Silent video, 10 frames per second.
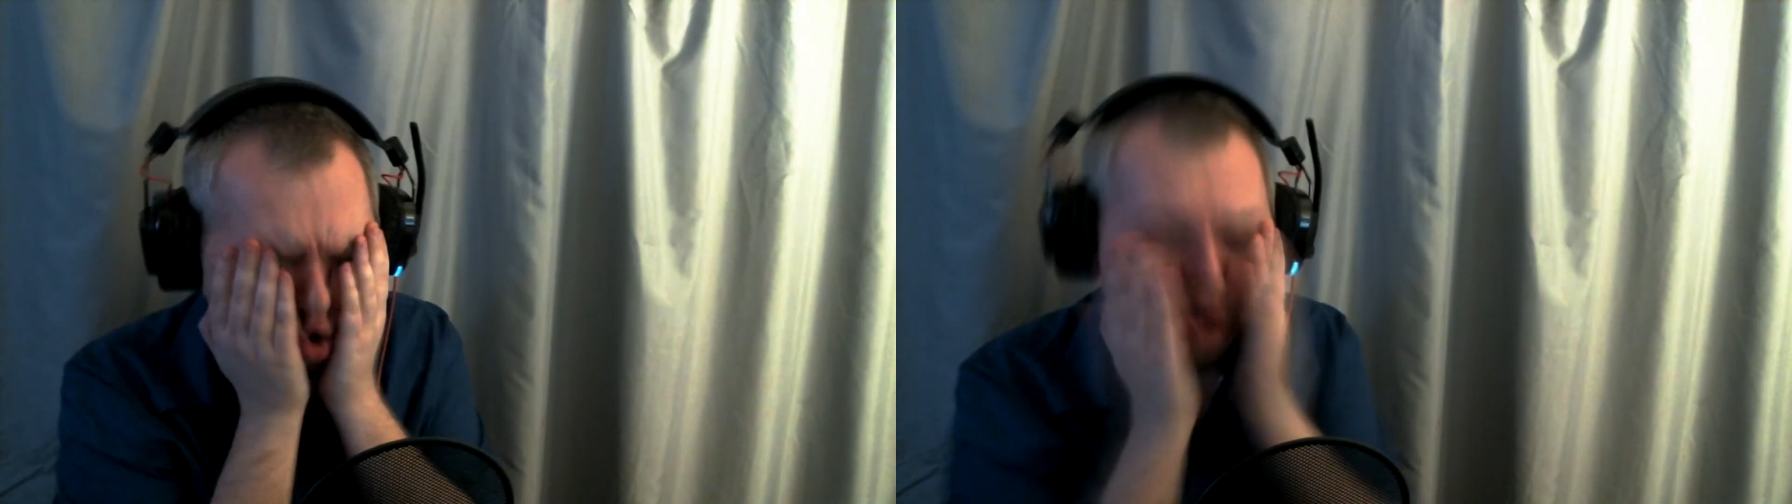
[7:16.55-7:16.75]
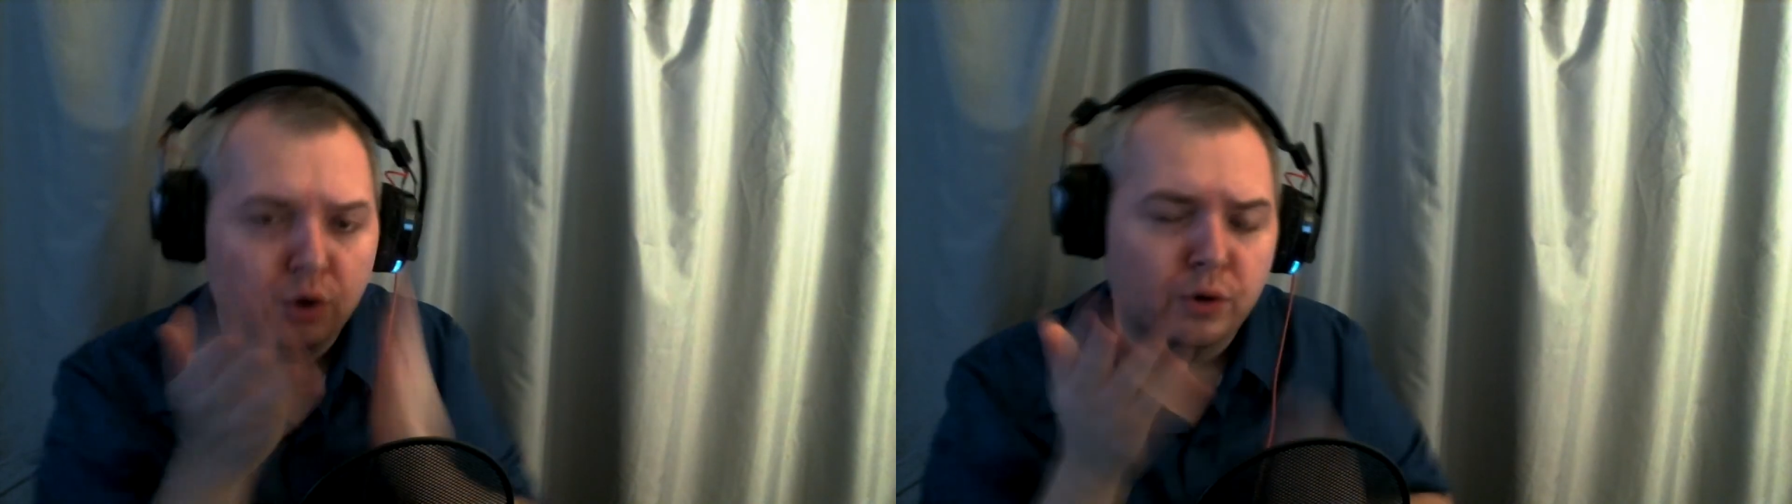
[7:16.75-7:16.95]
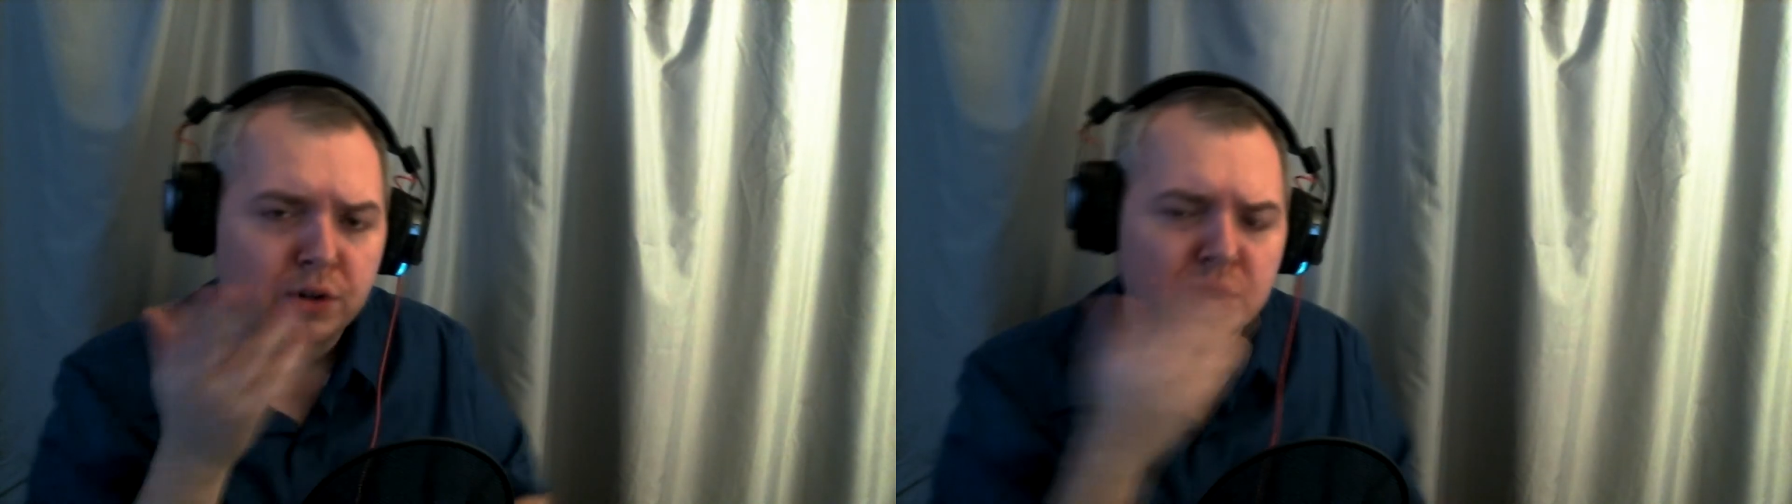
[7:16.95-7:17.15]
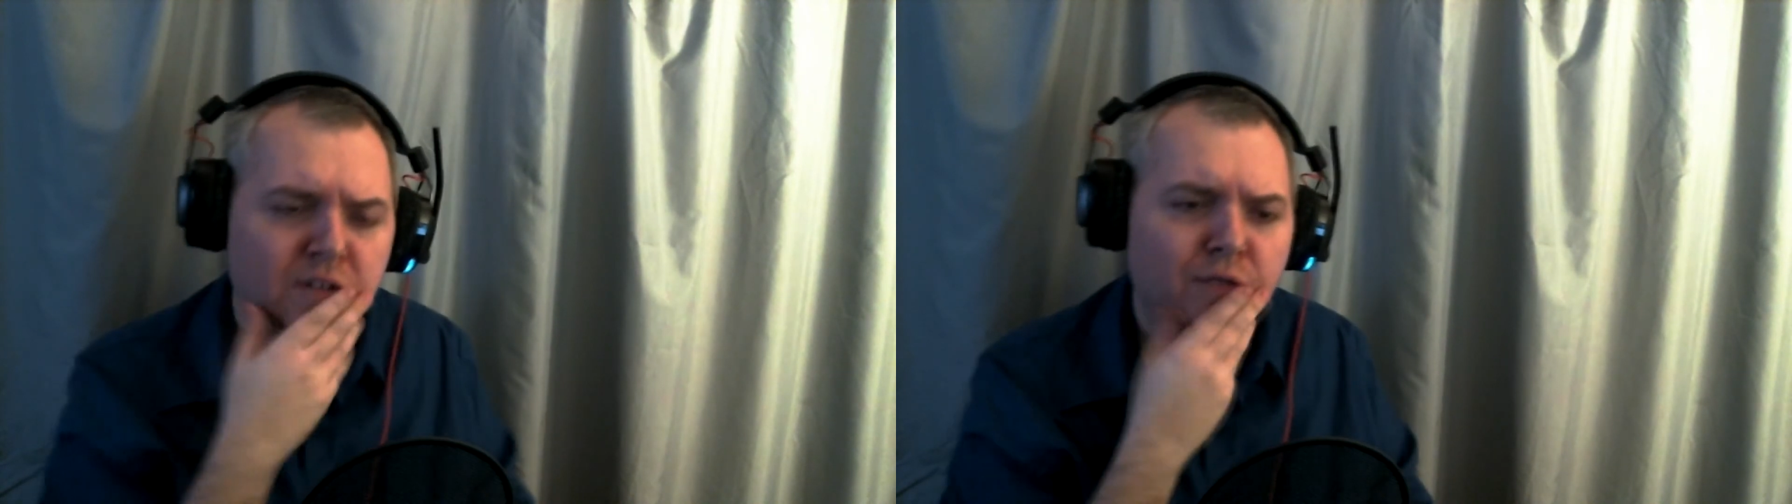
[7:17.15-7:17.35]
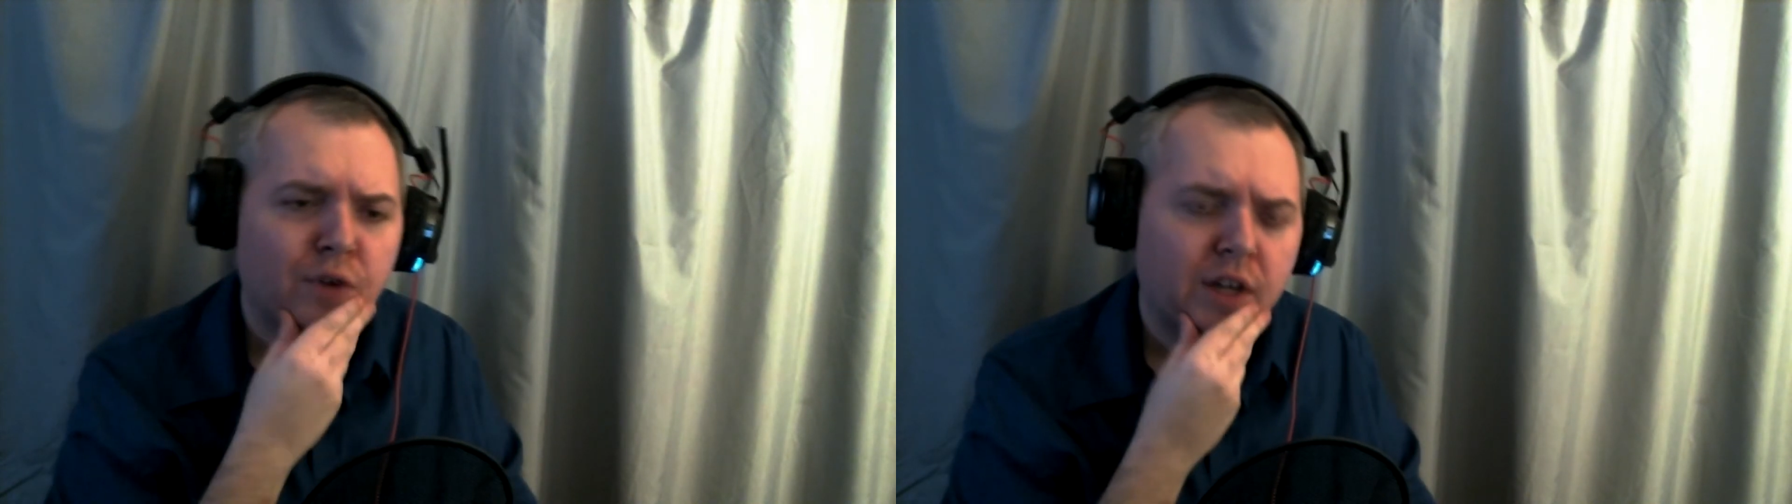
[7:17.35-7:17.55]
Dolores
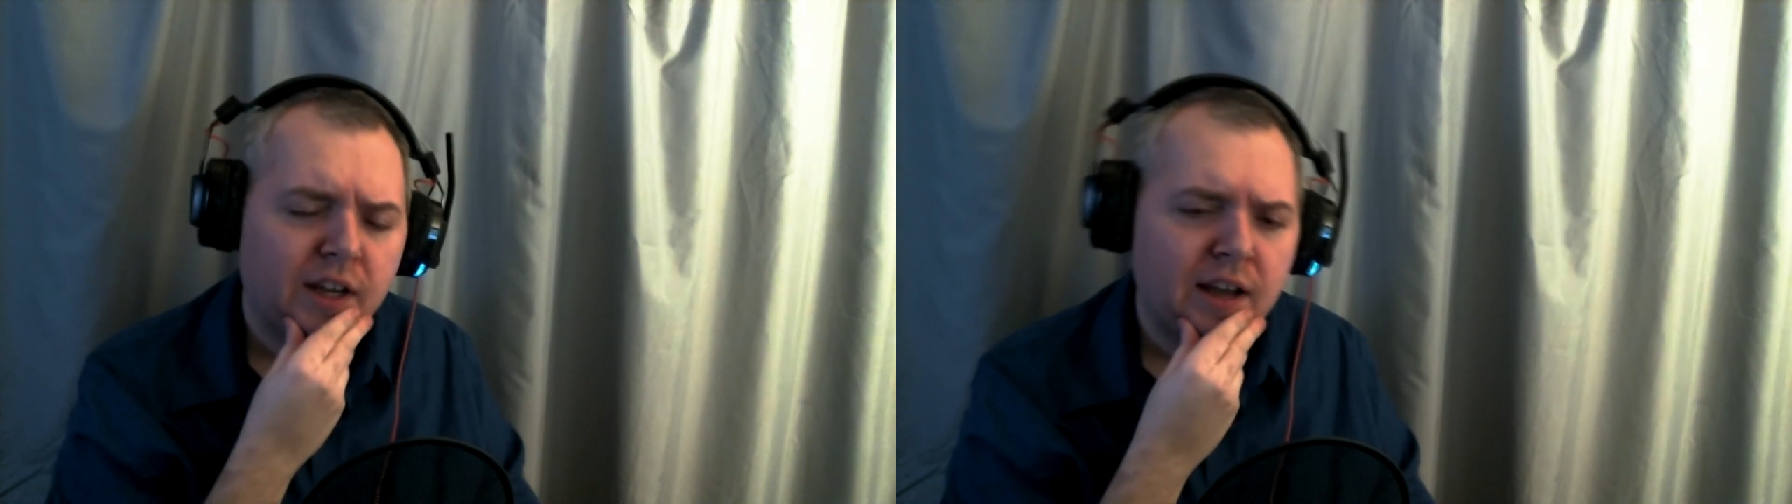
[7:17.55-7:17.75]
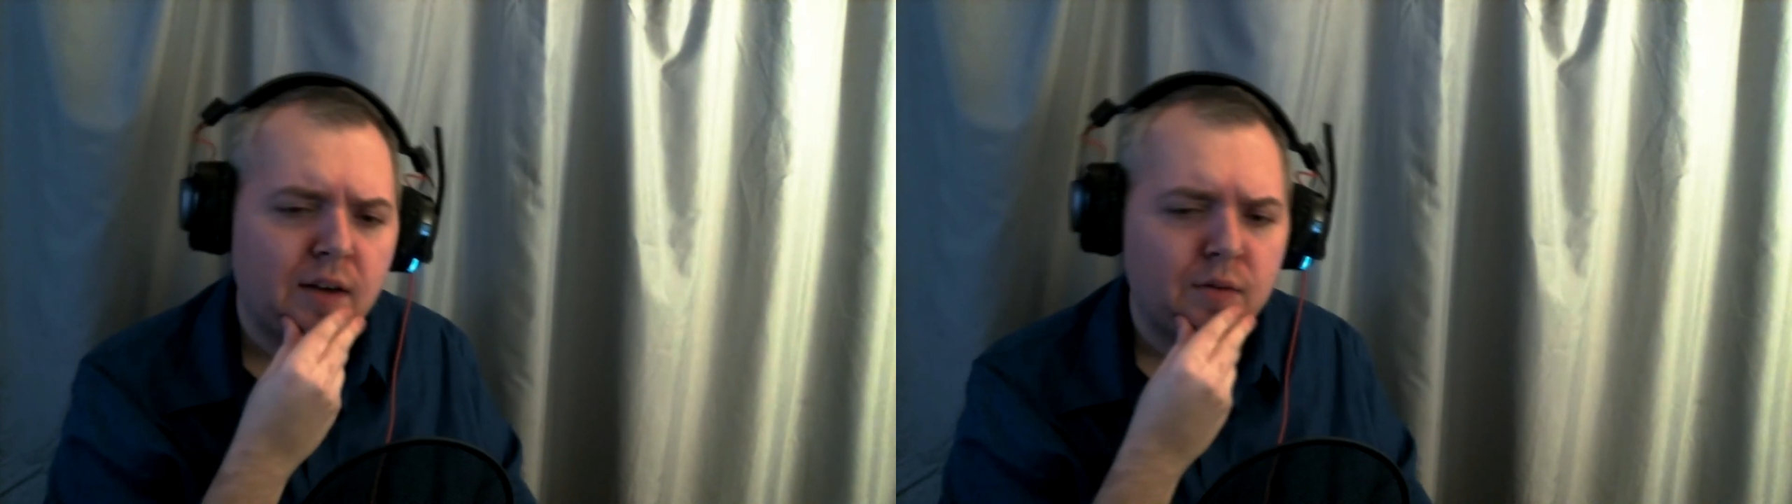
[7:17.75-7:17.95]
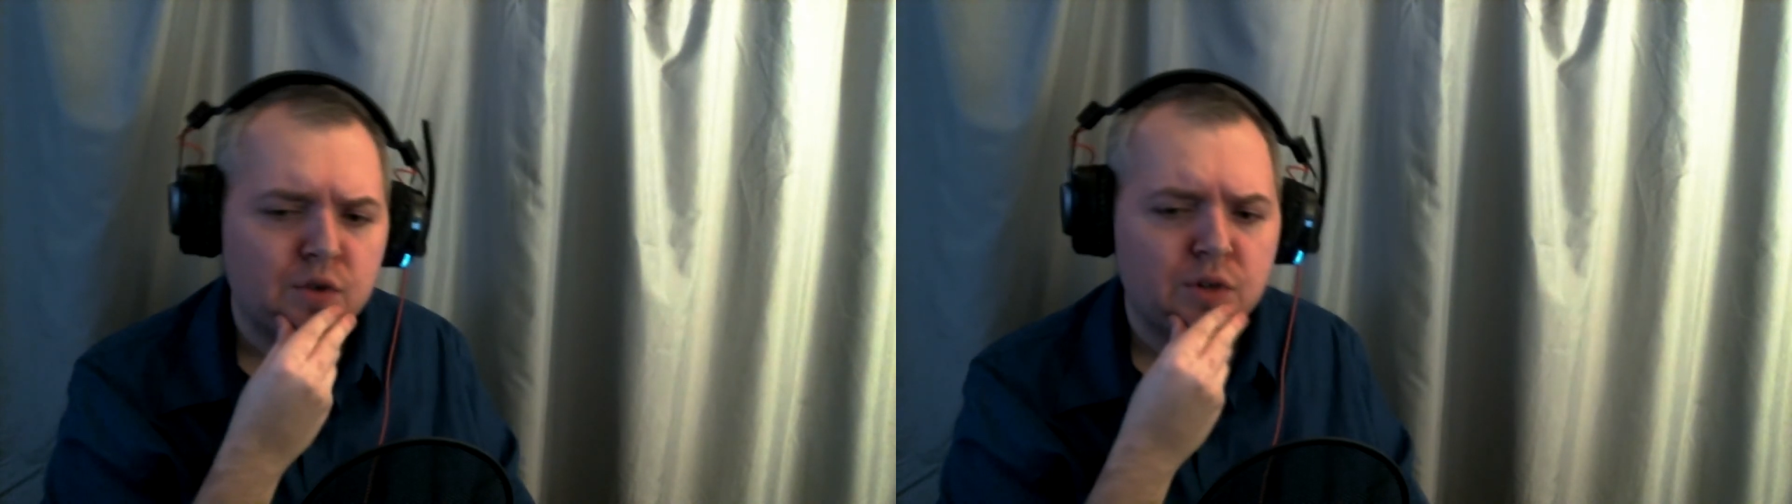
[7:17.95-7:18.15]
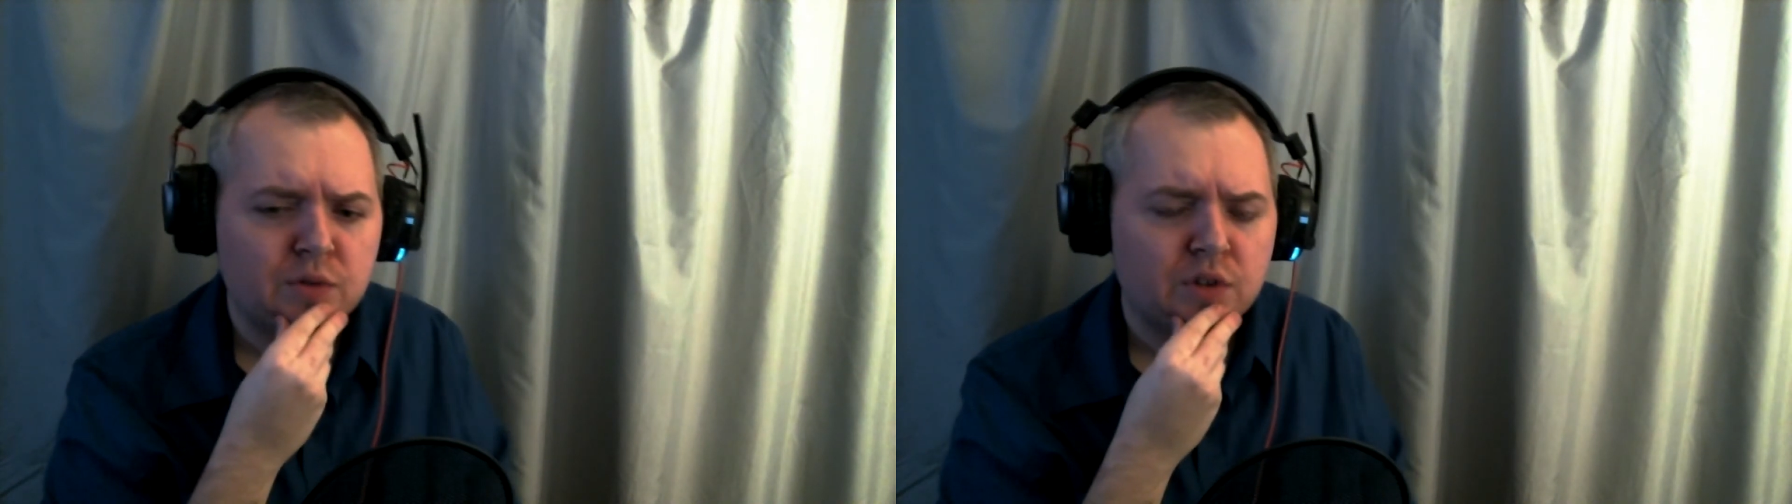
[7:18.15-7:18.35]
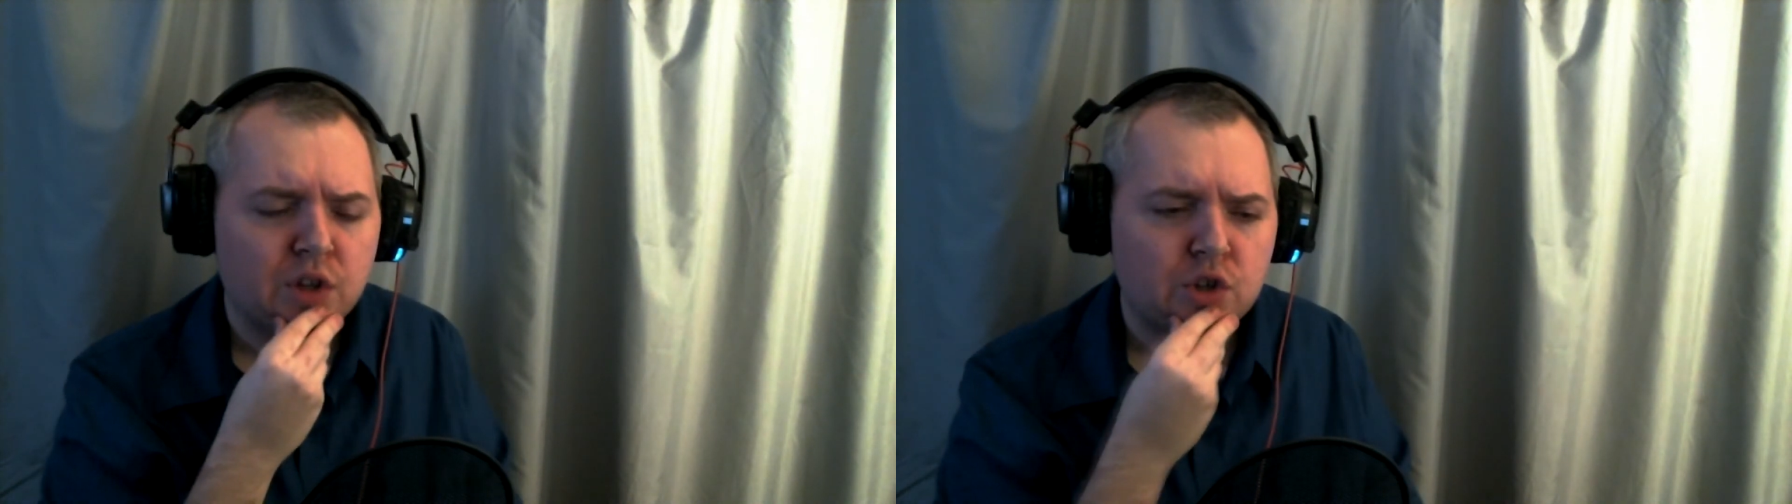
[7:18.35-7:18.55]
was freaking out when she
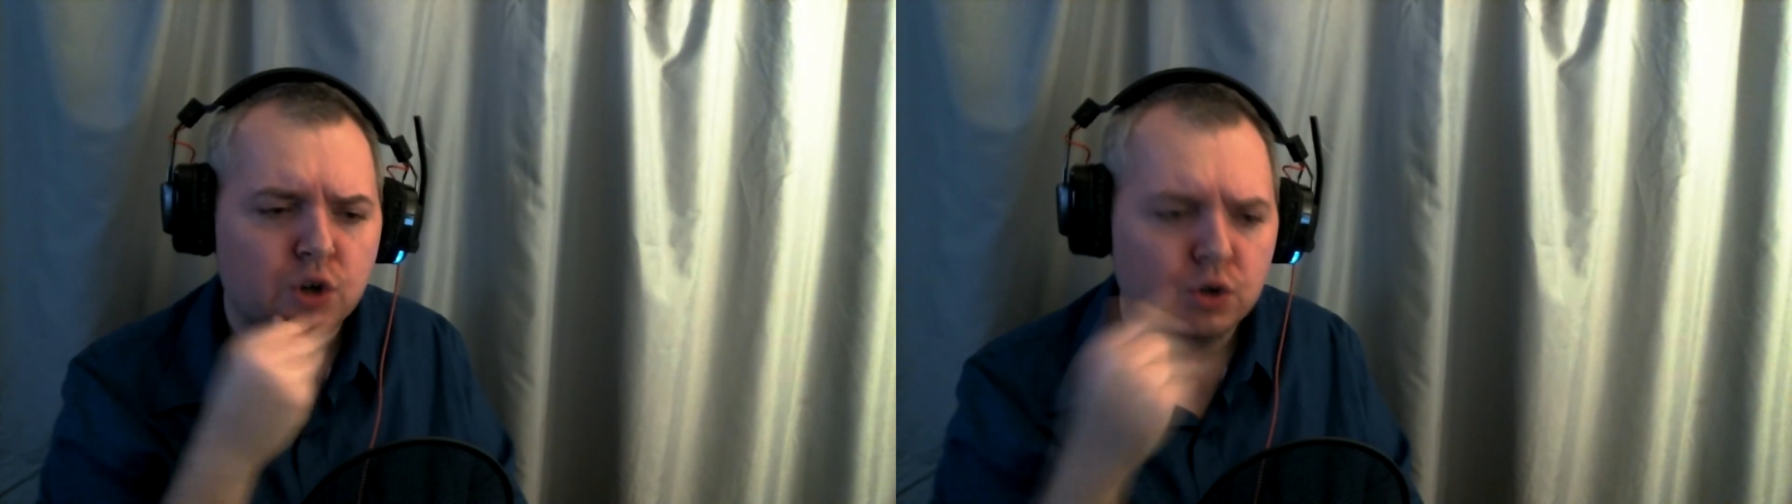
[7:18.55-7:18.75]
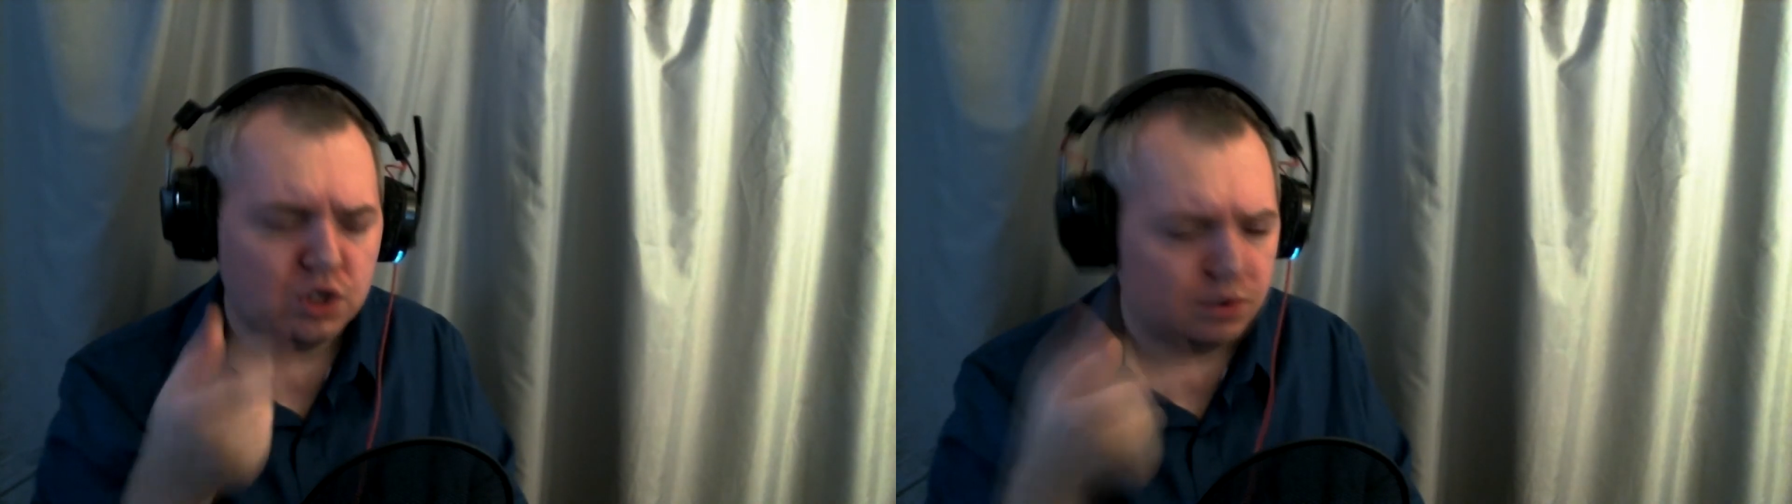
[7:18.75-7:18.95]
was in the church.